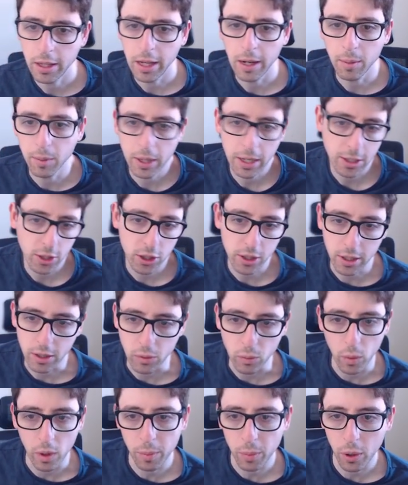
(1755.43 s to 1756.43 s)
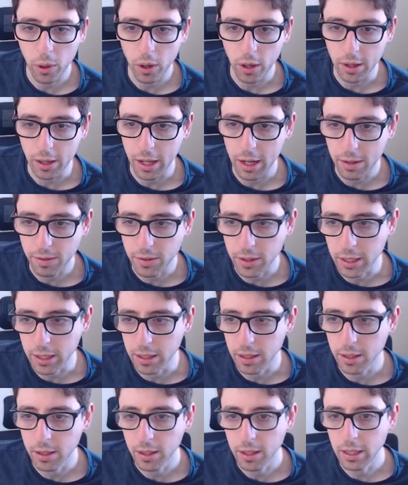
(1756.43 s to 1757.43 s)
Now black just has one pawn left,
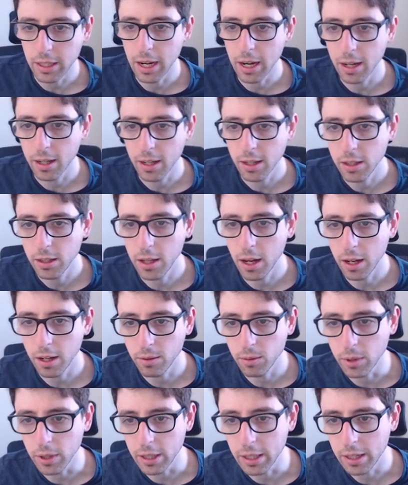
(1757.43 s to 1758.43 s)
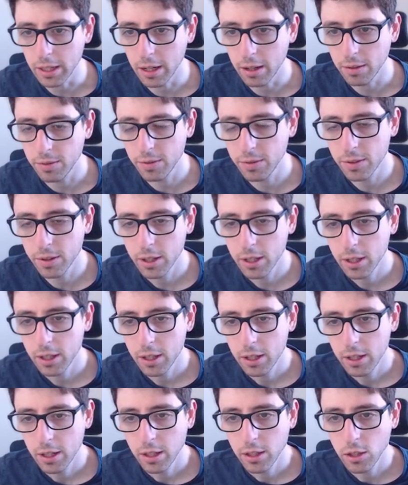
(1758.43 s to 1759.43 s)
and yeah, not really enough
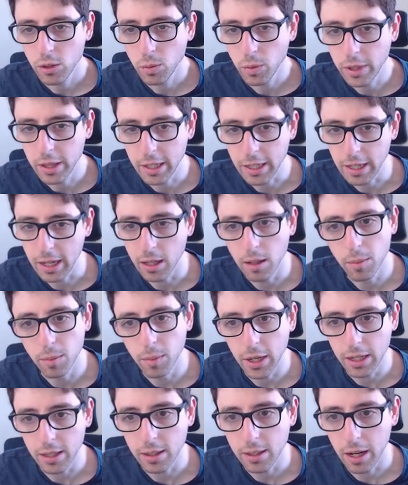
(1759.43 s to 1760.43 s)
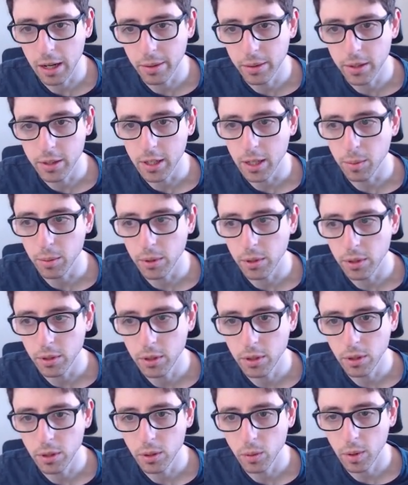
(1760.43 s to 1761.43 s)
to win the game, and I was
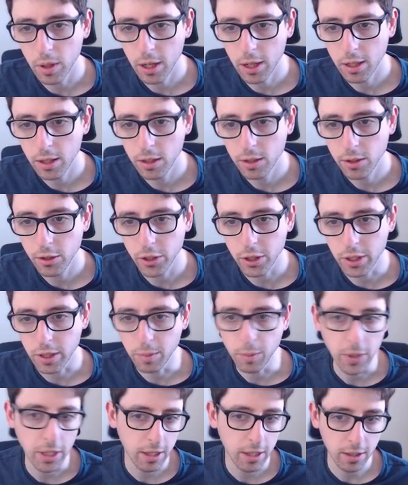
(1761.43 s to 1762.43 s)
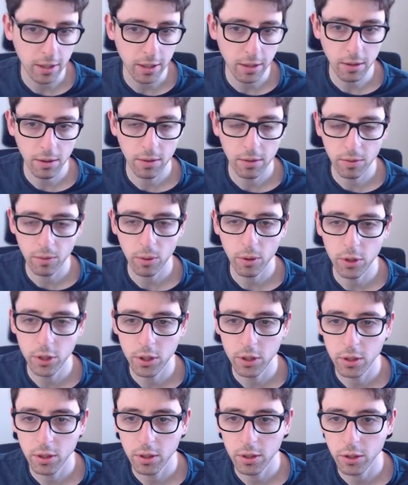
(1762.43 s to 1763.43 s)
able to just immediately
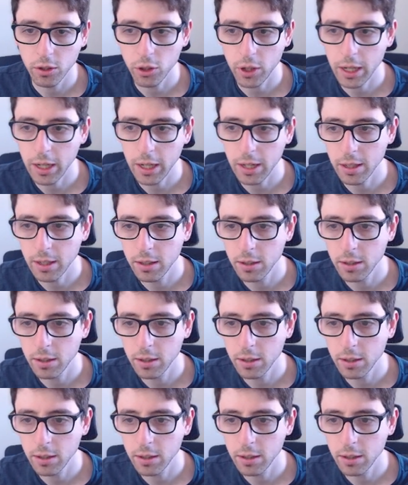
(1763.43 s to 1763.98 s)
force the trade.